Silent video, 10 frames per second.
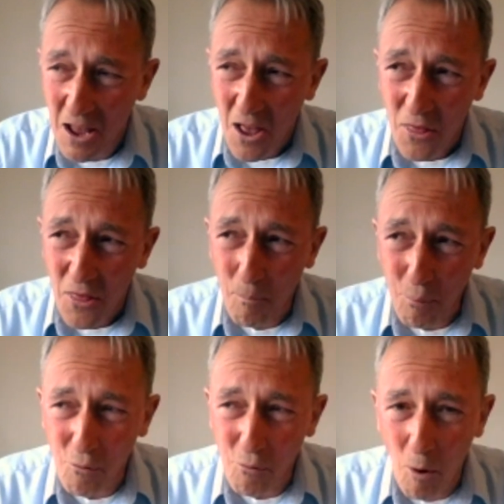the
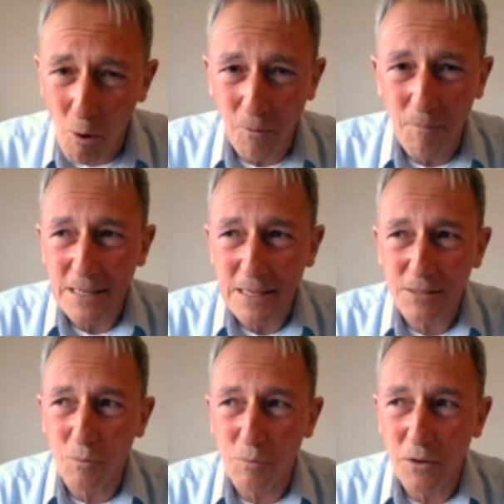problem is
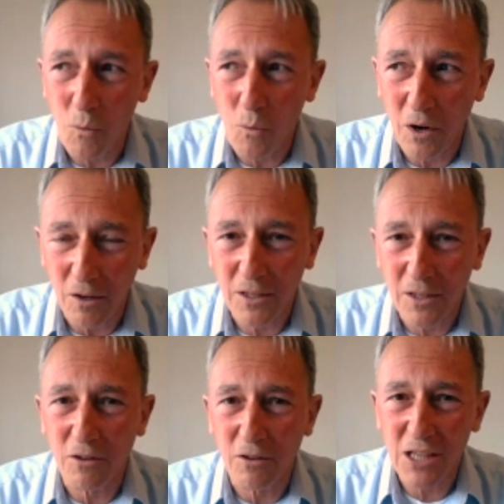when the workload
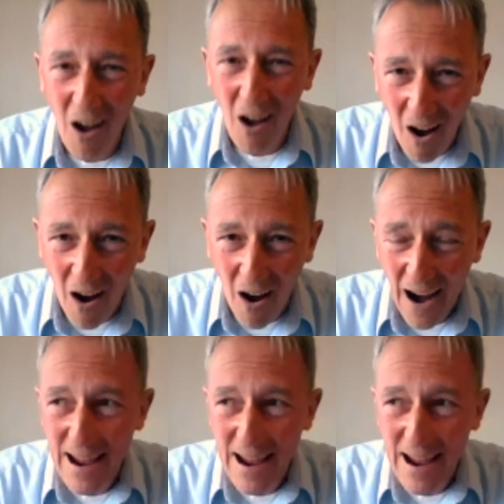goes high,